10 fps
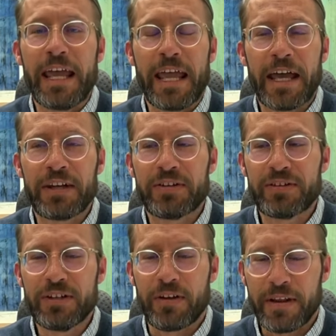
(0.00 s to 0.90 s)

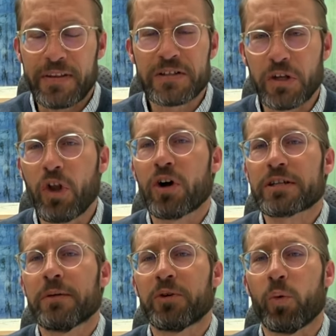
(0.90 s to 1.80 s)
and you know that that's a
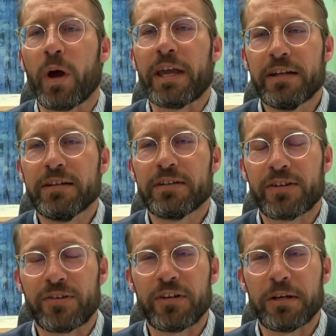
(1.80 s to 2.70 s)
long time to wait
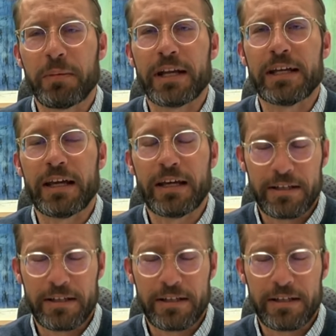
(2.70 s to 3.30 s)
to see a money